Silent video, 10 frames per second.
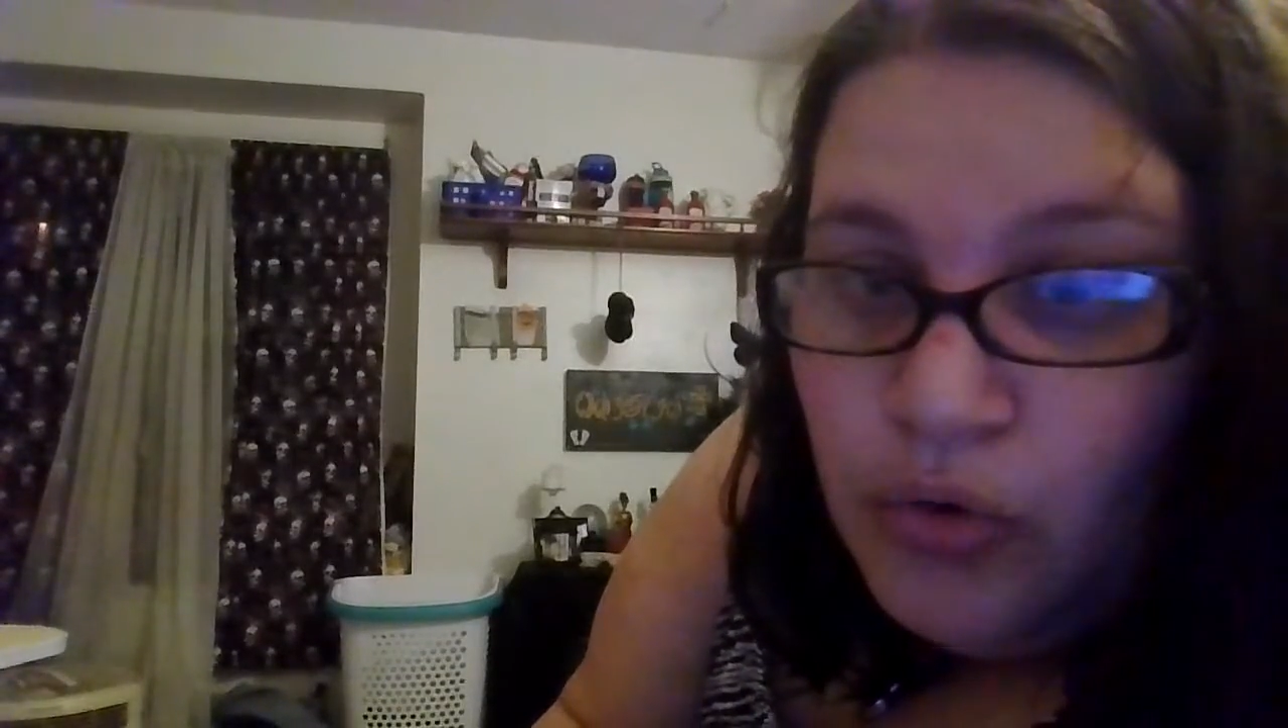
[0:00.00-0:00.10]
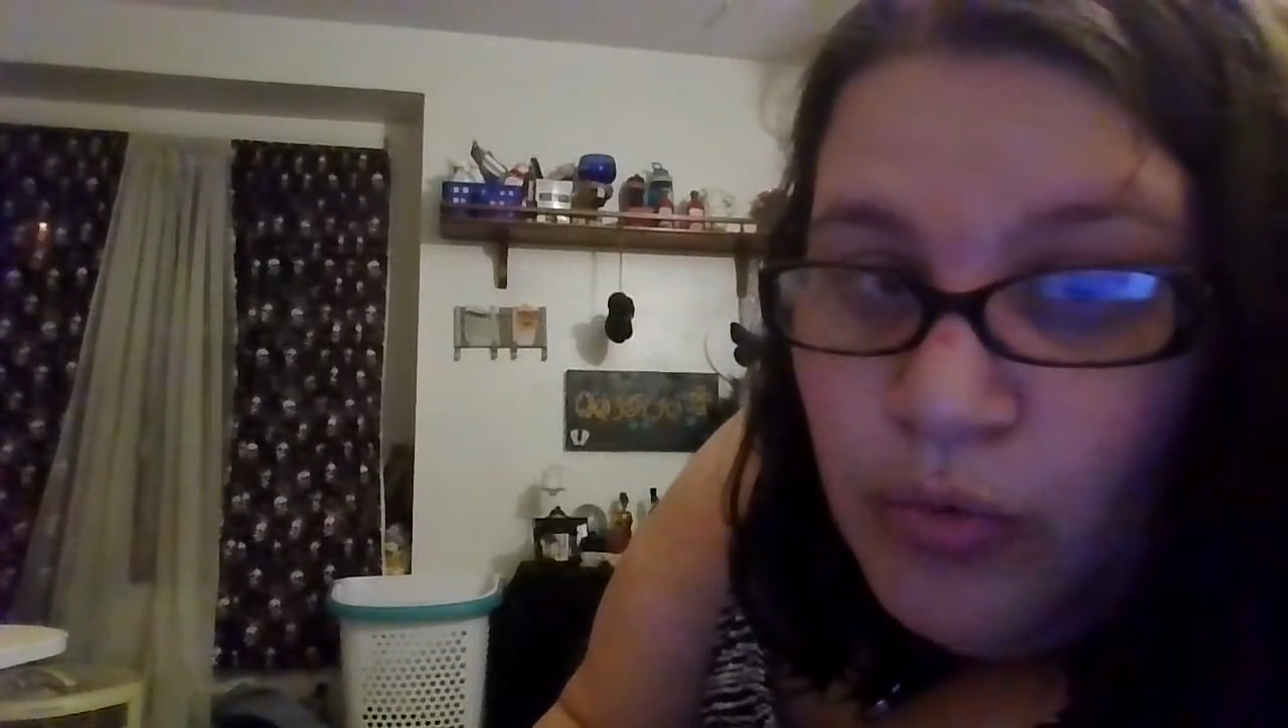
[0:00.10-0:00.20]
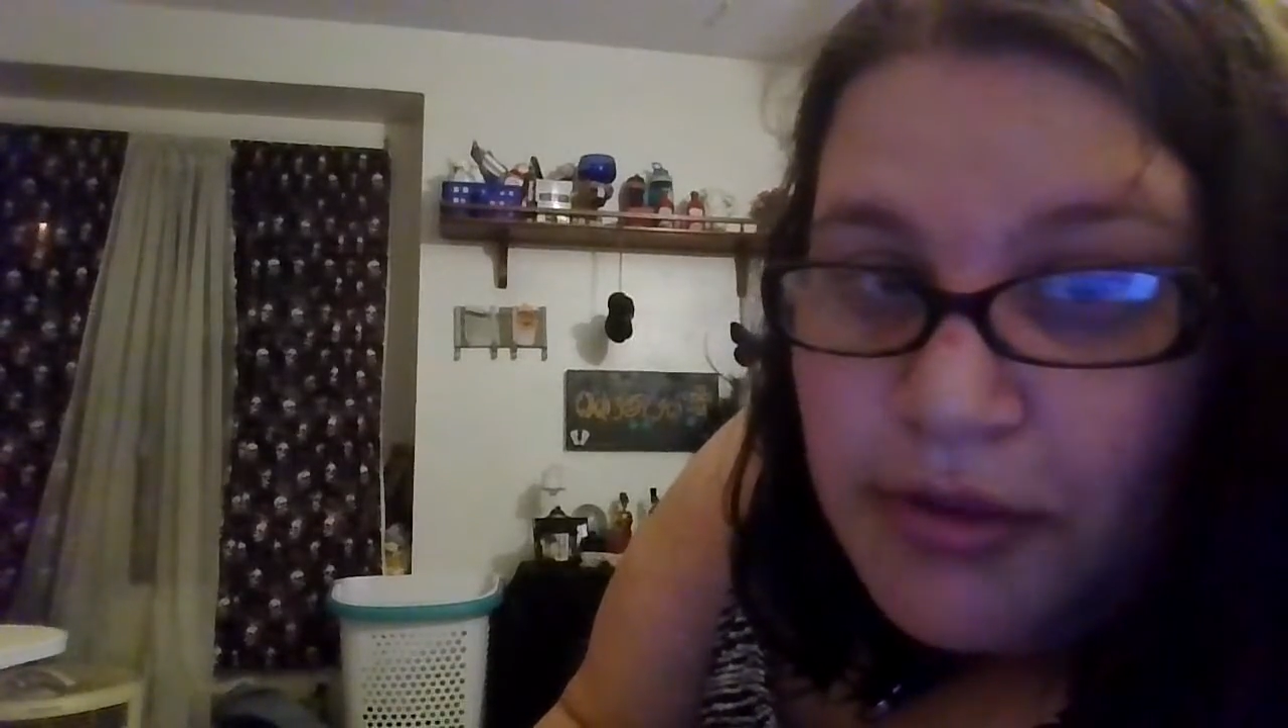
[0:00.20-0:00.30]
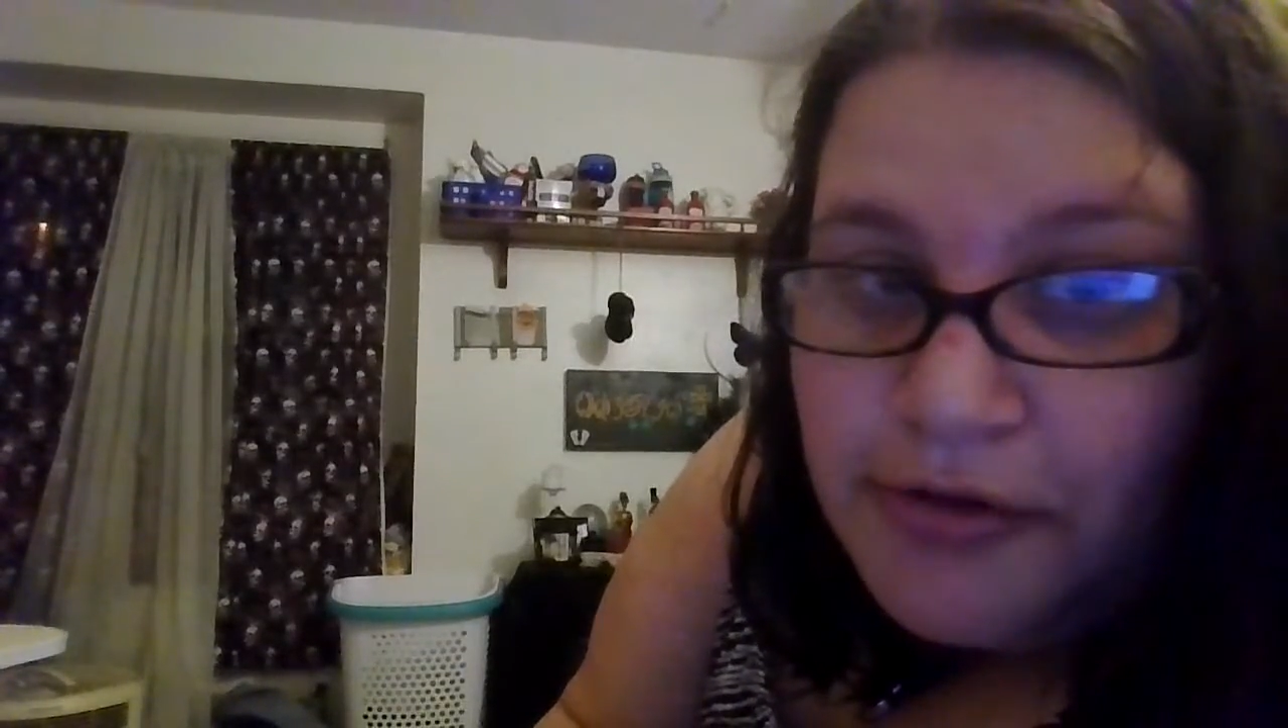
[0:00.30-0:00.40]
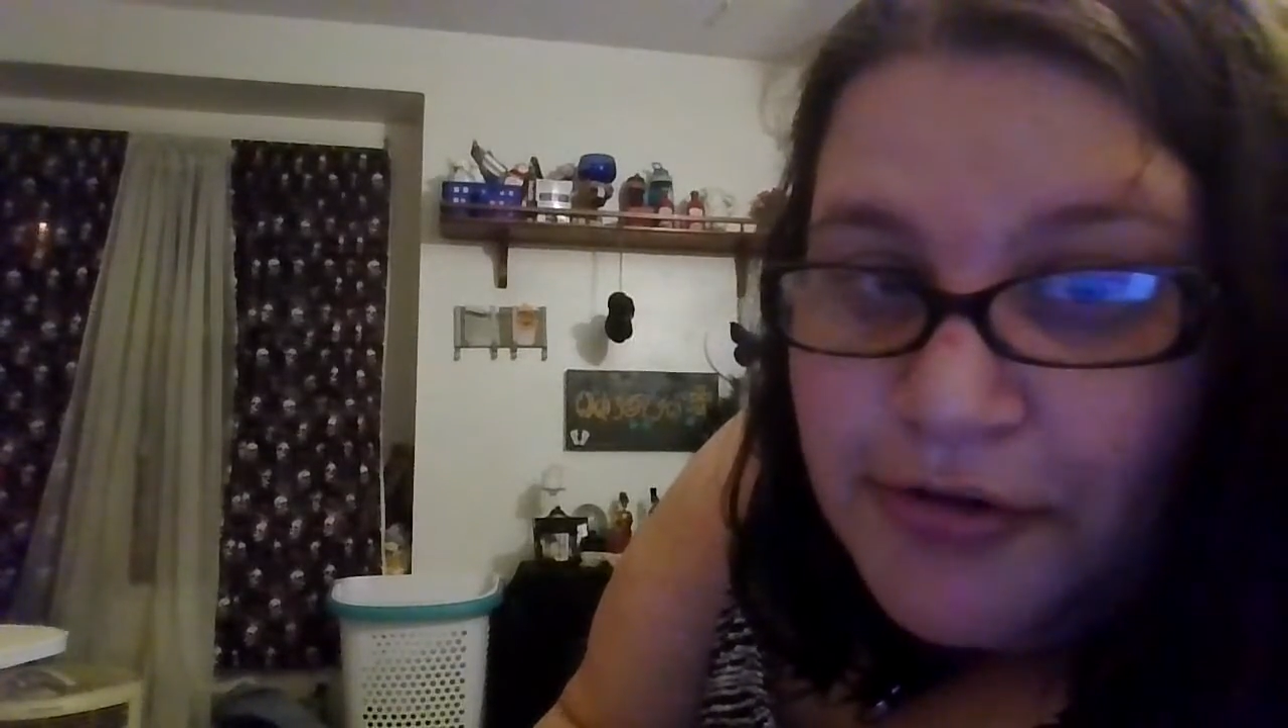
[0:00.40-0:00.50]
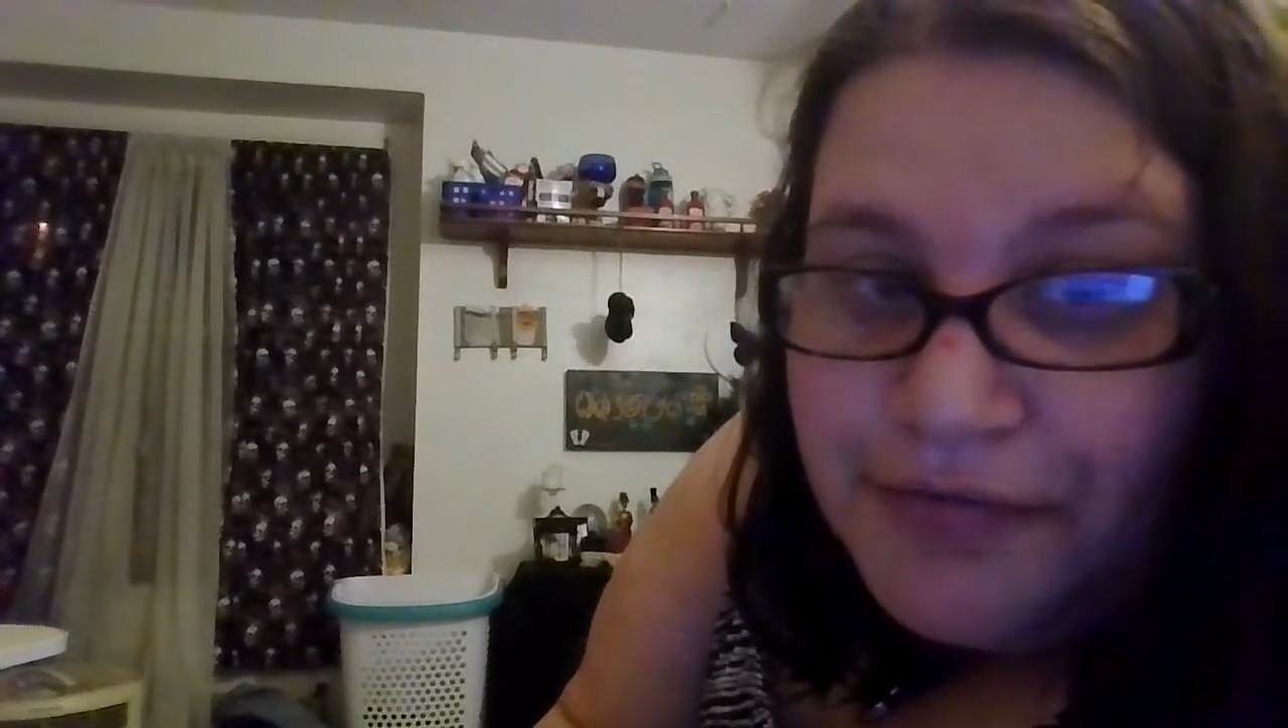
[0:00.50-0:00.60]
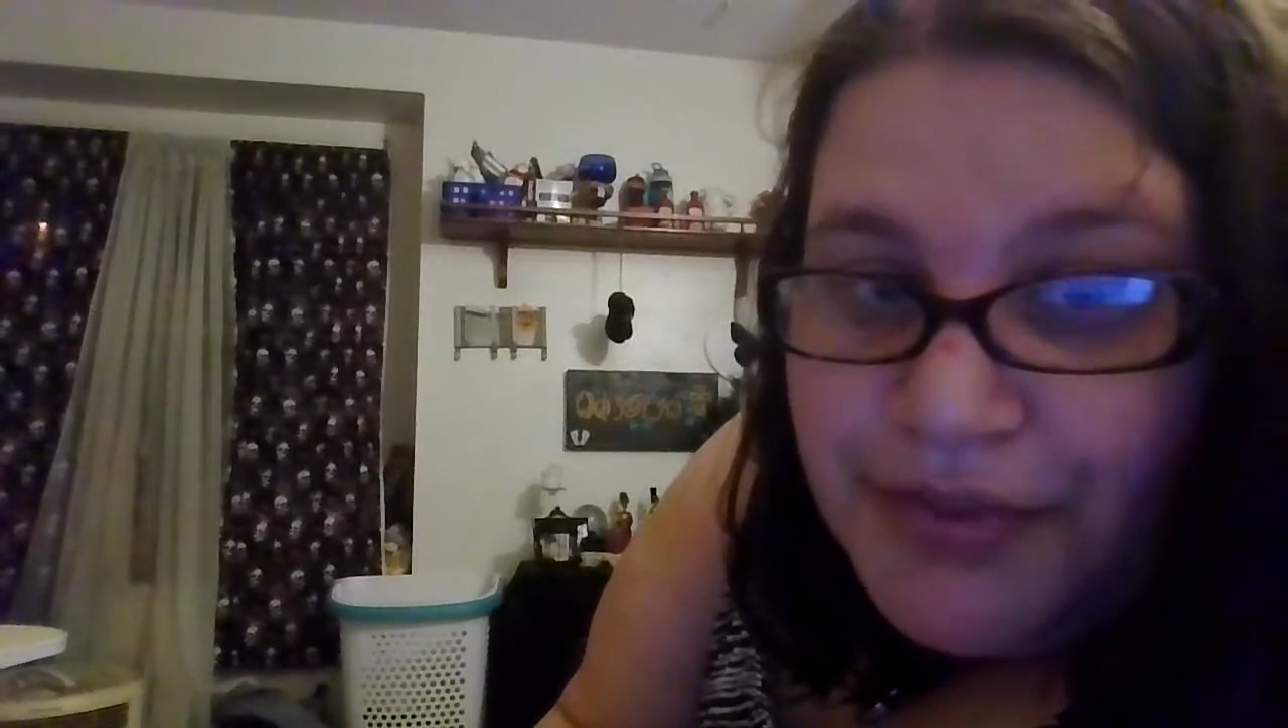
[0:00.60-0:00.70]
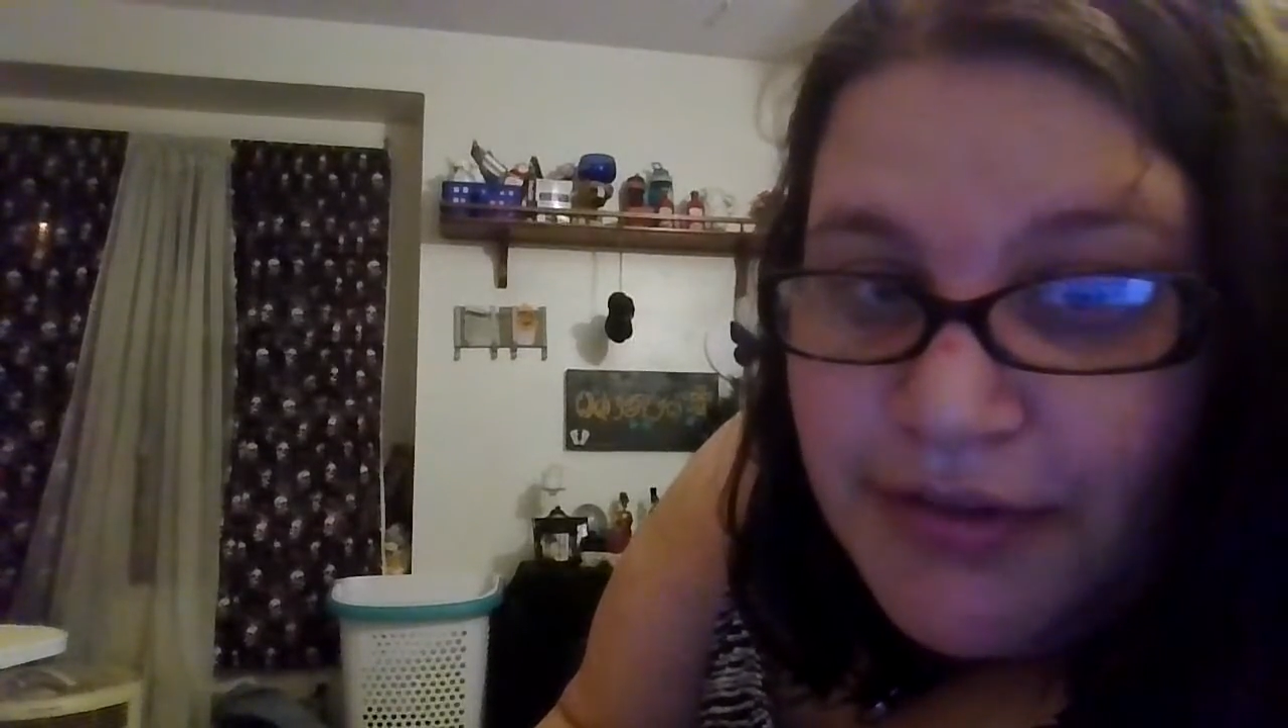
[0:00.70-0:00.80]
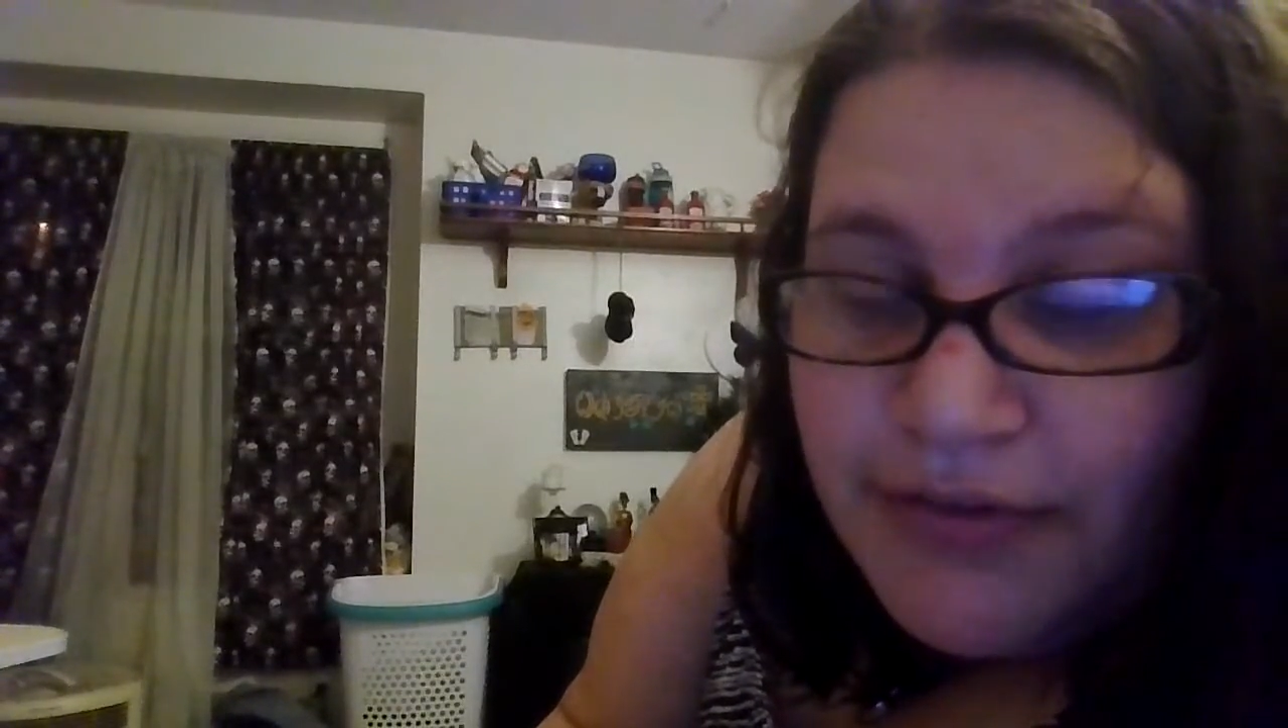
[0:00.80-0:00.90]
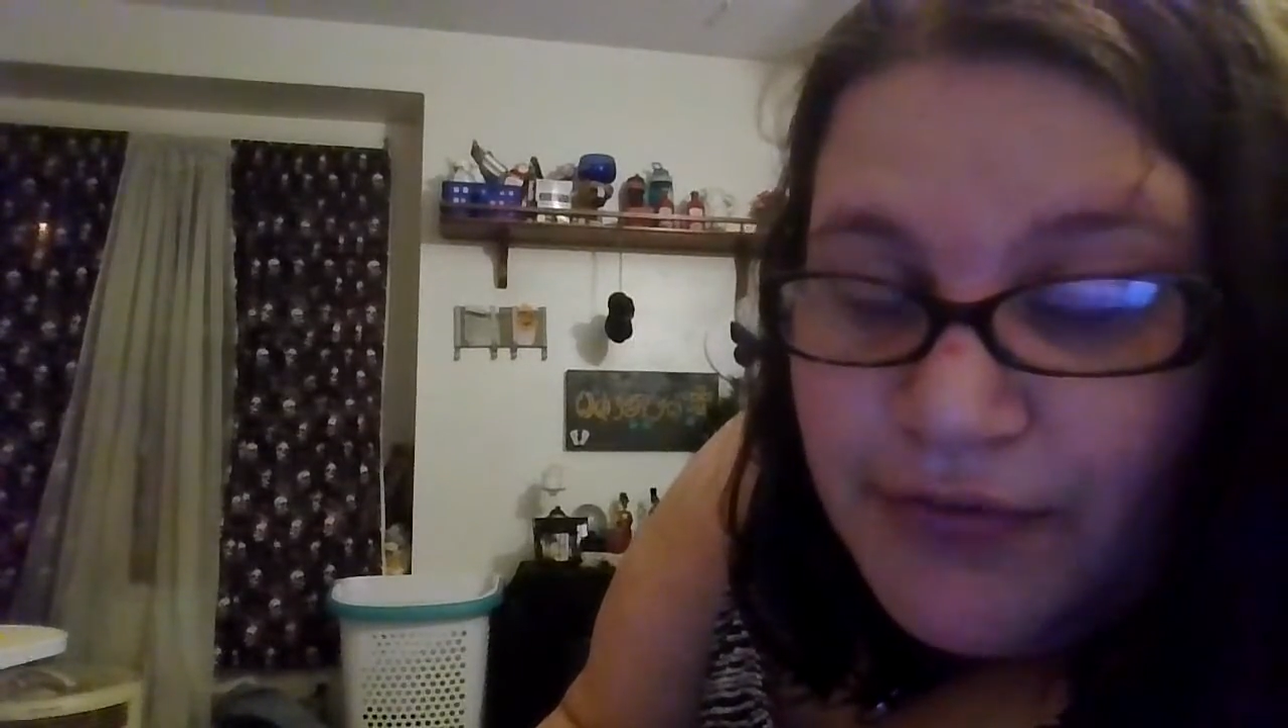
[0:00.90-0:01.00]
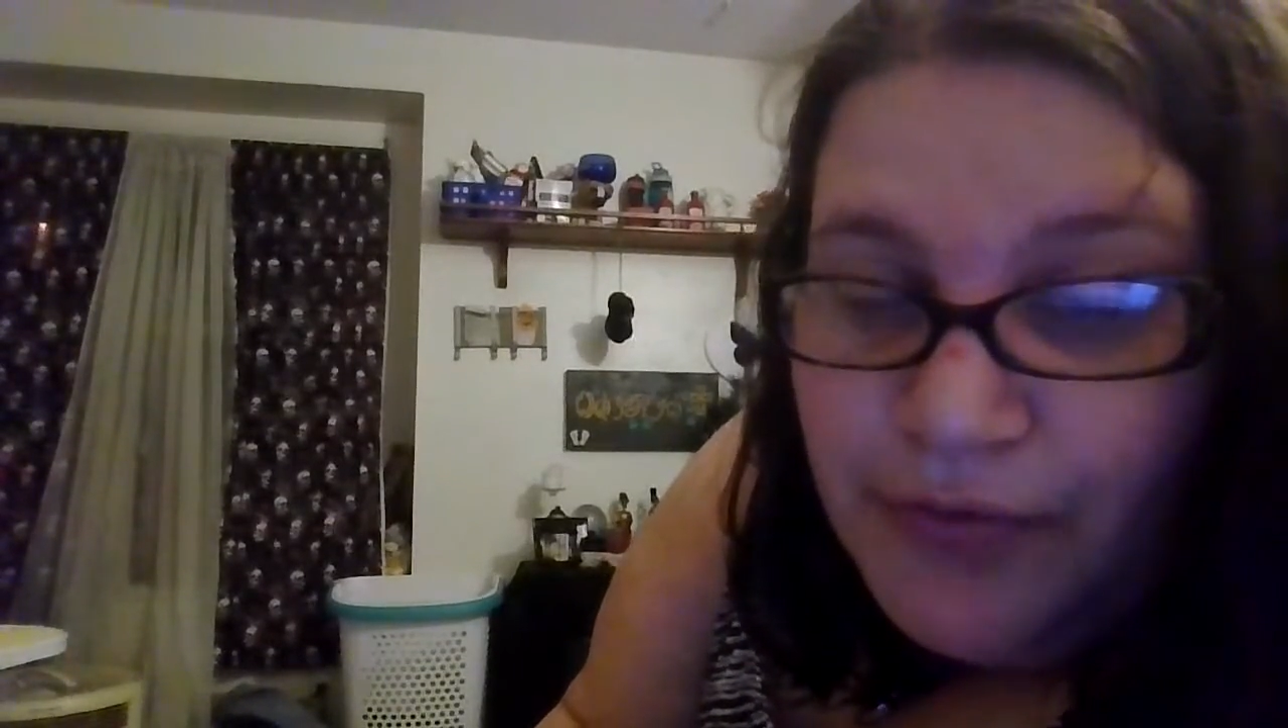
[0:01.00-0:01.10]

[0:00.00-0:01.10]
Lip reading: whether it's